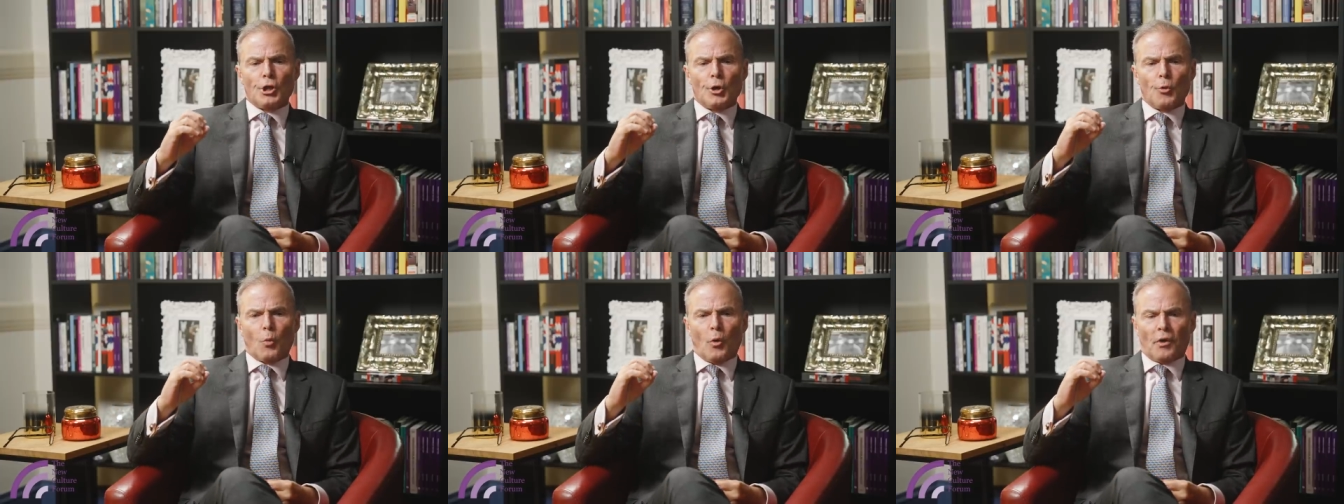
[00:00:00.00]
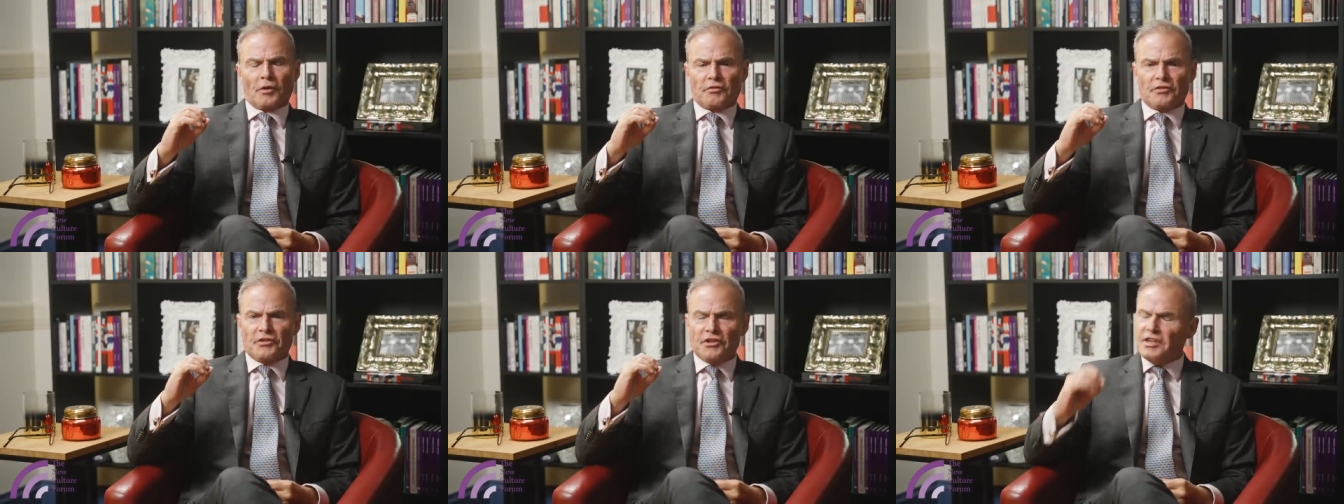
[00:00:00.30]

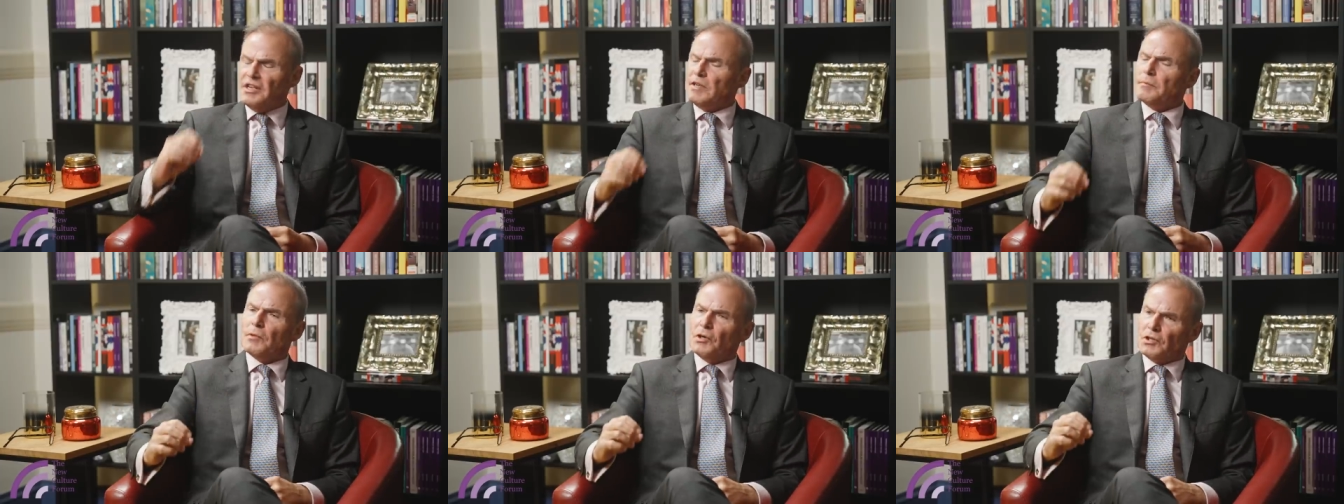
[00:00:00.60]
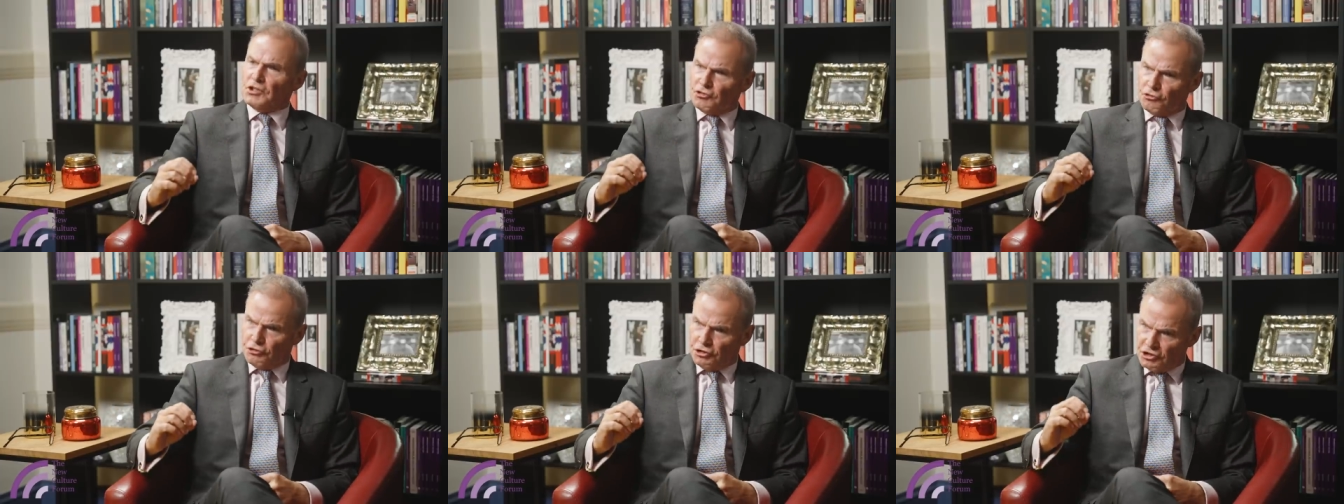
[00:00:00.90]
one of the
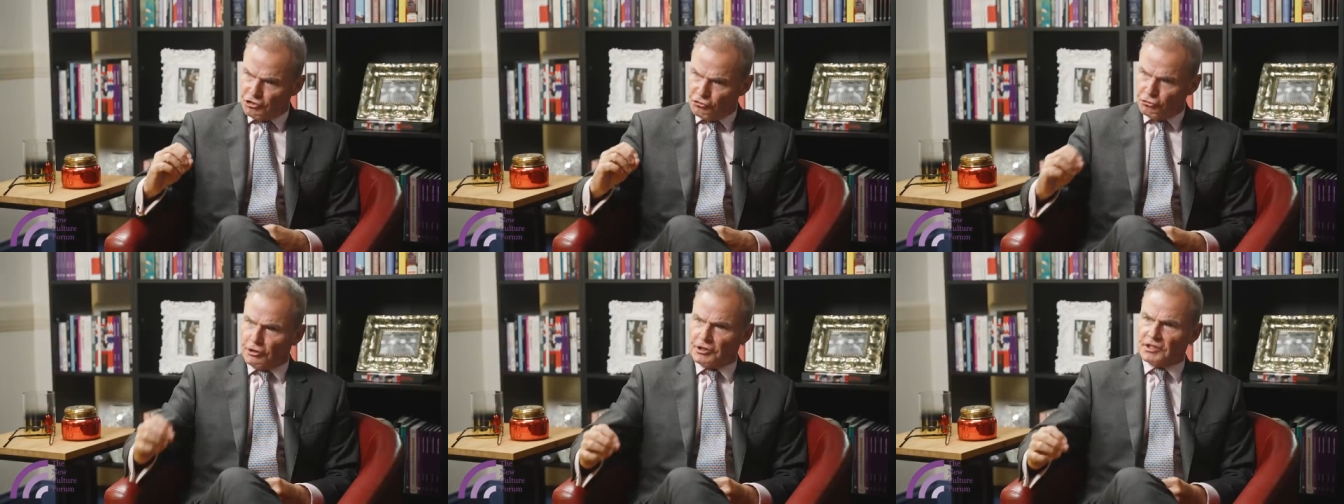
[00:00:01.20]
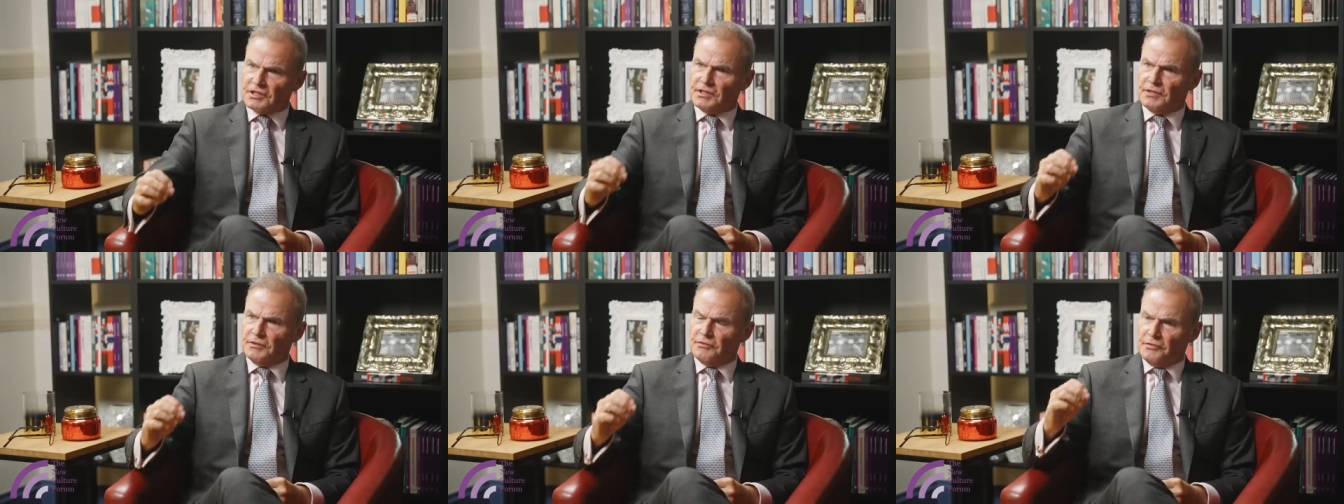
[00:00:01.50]
most
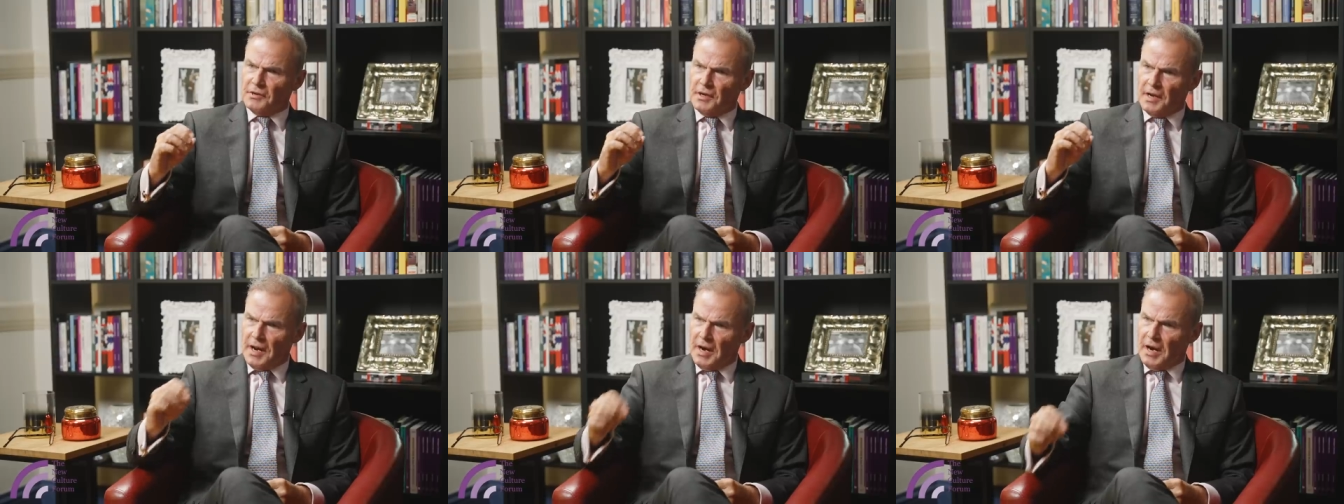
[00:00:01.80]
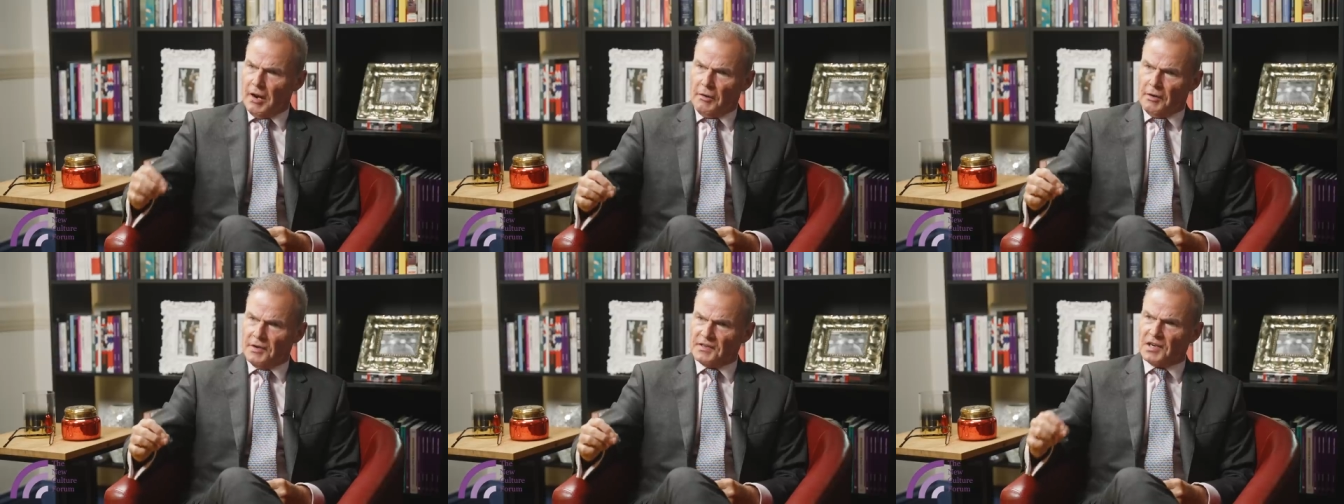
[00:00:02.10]
restrictive
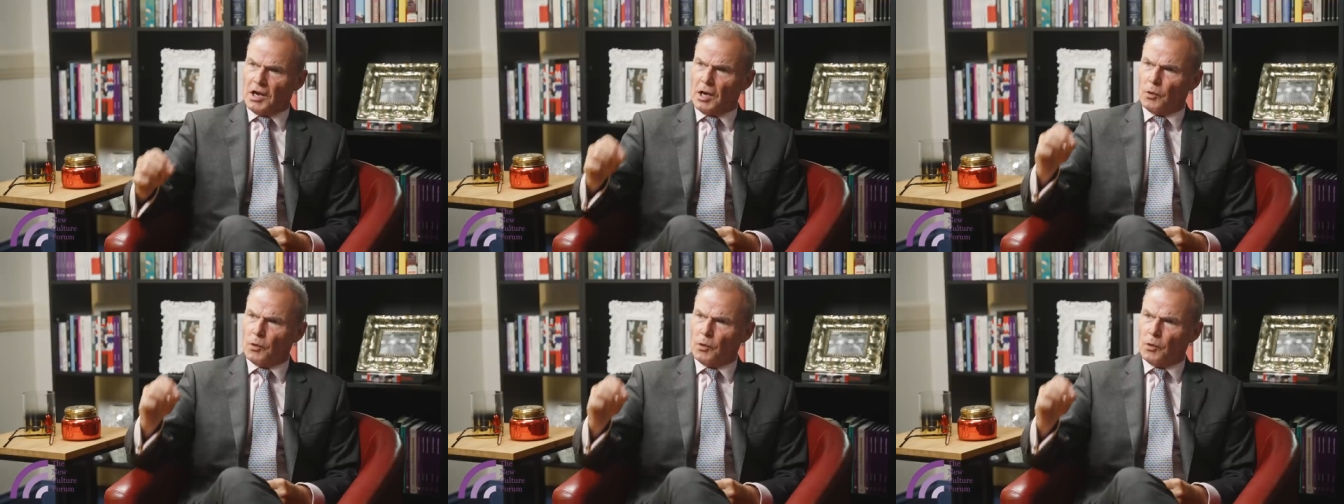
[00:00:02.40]
areas.